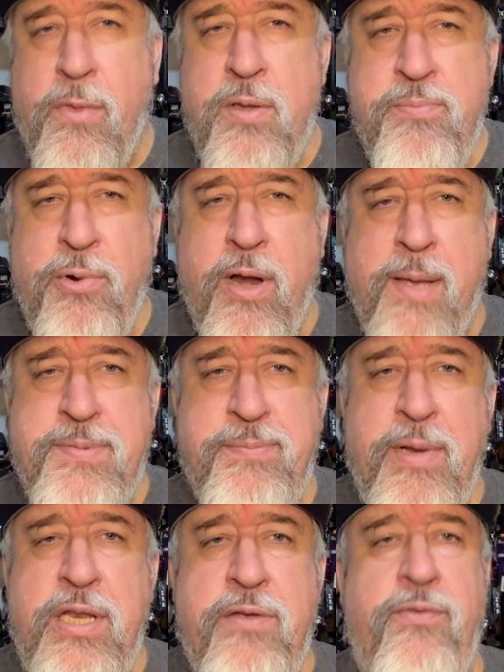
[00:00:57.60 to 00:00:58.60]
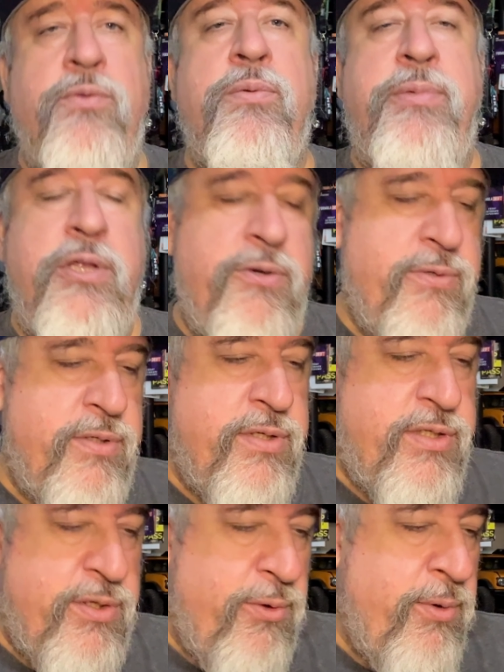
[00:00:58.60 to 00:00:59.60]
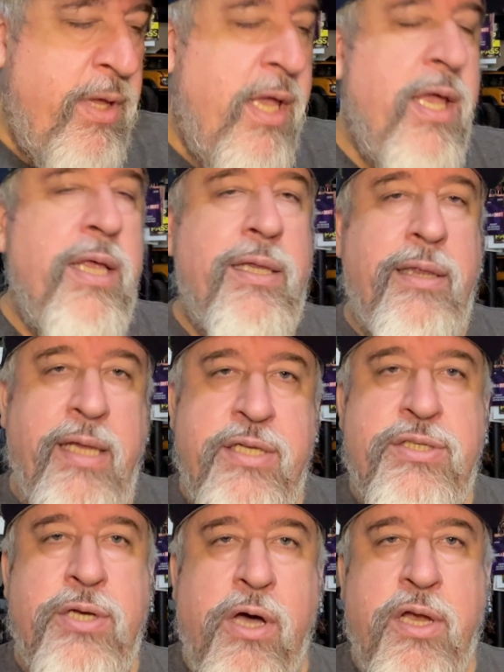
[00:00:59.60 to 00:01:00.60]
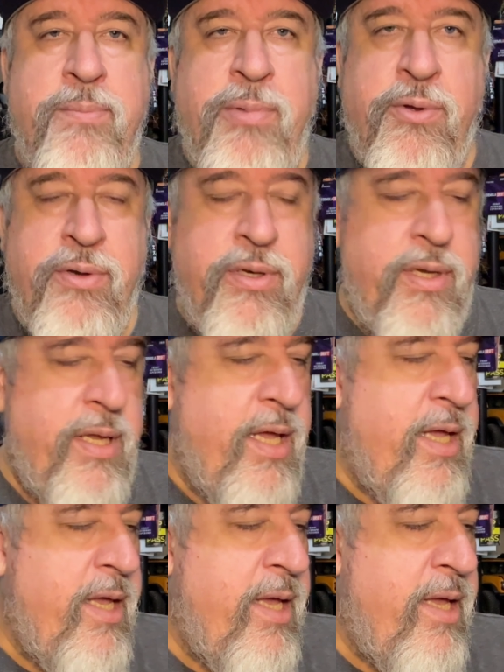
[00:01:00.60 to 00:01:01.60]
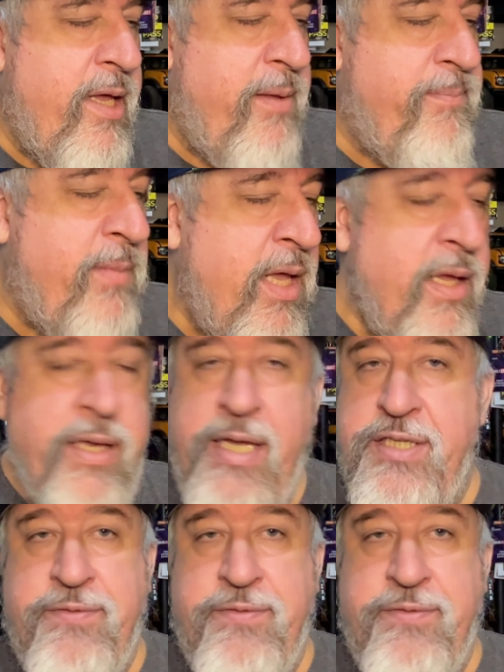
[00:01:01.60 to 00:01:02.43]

perhaps many of you would be interested. So let's talk about it. It's a